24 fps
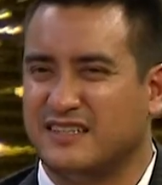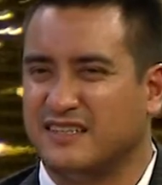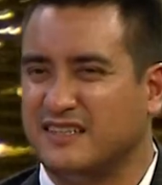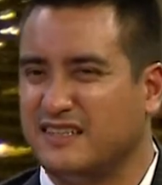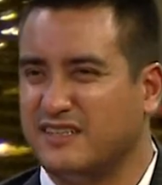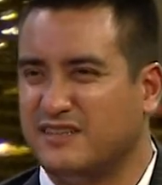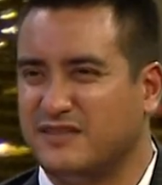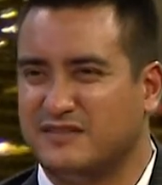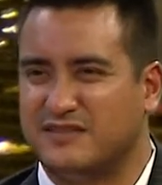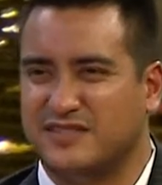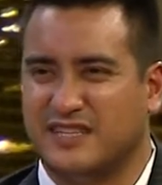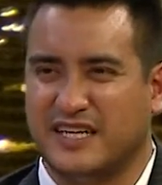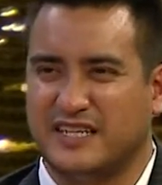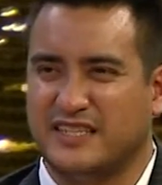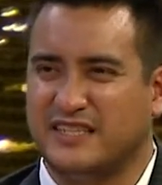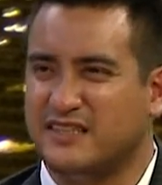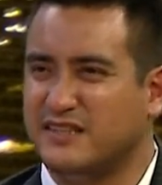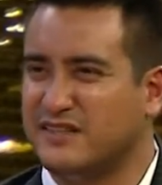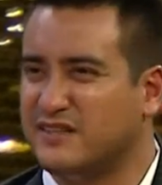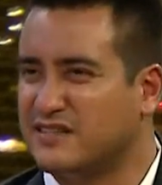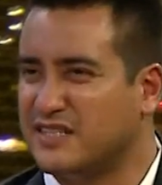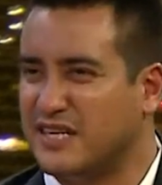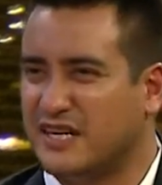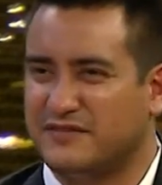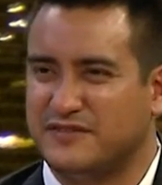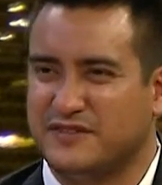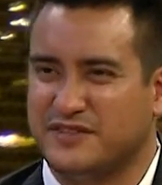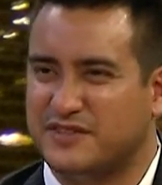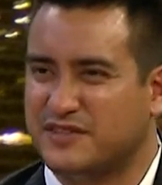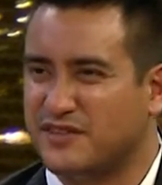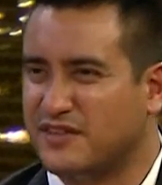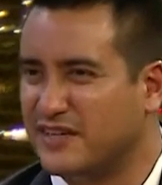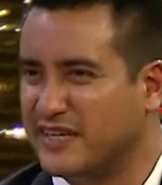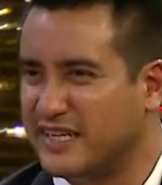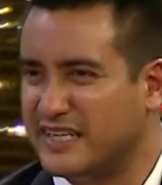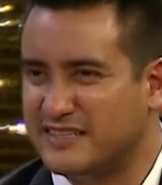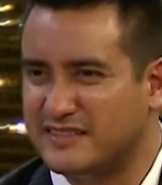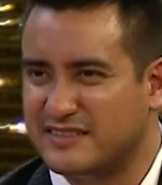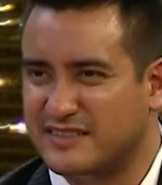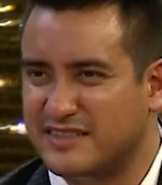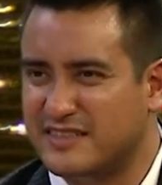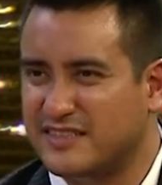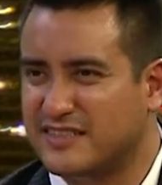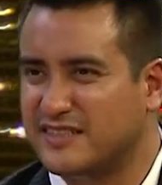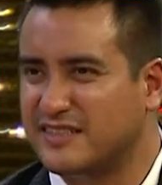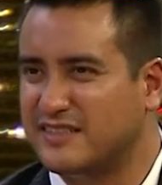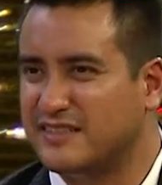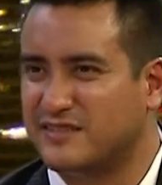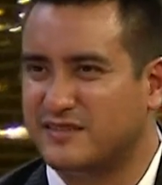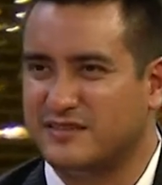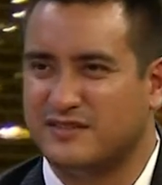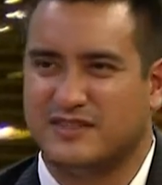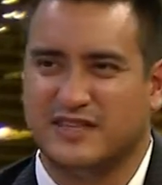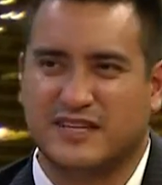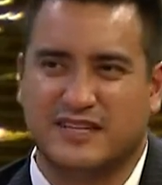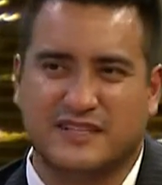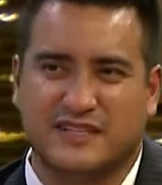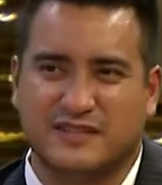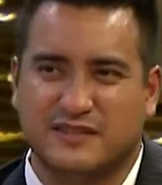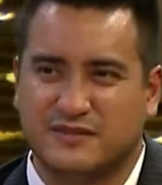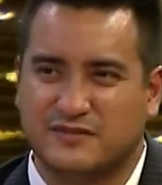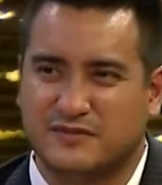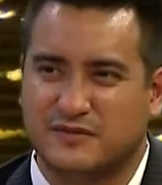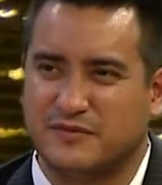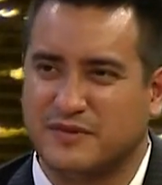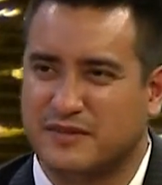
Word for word: you know, 10 years after you turn 18 or 10 years from